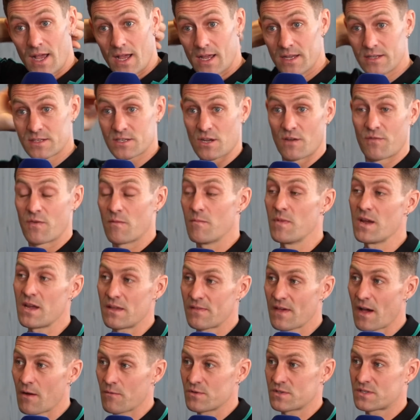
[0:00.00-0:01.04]
And so for me,
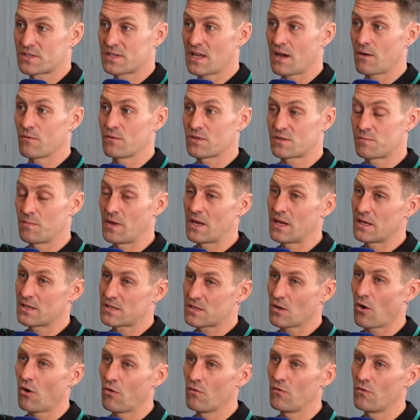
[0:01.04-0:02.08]
that was me
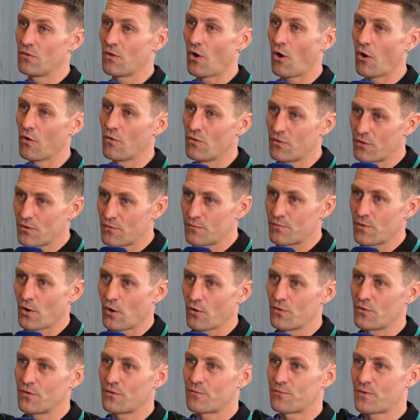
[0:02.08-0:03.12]

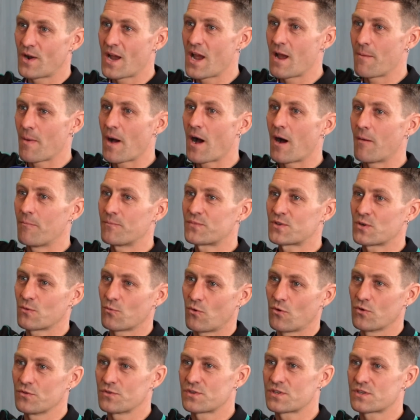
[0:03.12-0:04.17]
on the ramp up
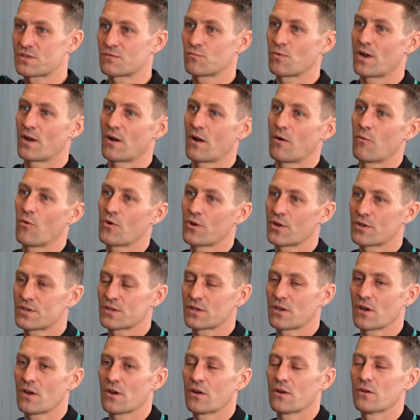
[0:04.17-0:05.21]
towards where I wanted
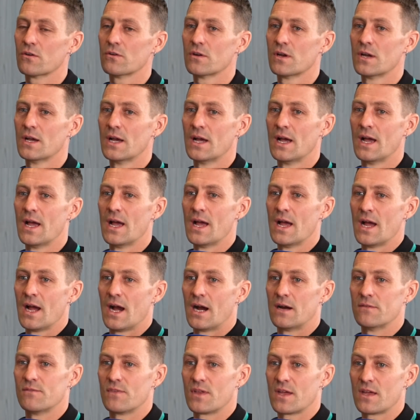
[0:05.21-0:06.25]
to go. Yeah.
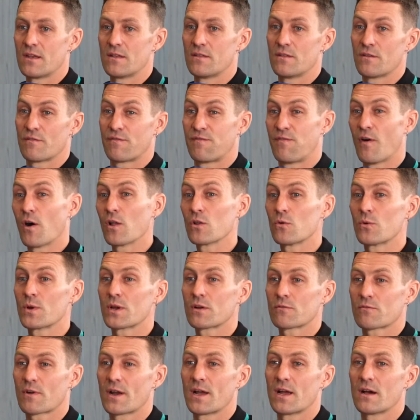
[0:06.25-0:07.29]
And then the
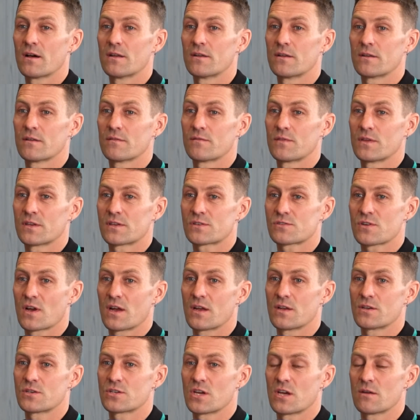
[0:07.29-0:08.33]
following round of the
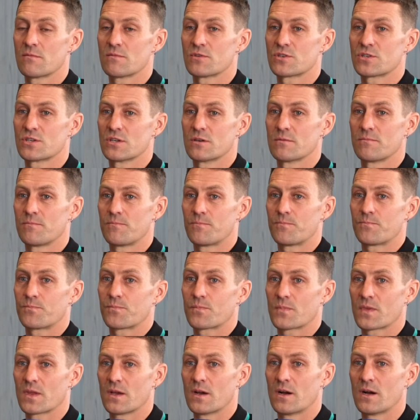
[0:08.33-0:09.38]
Australian Championship,
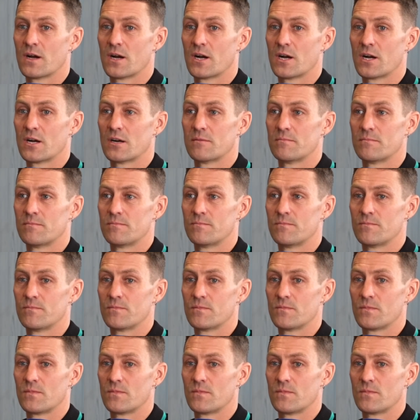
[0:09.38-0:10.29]
well,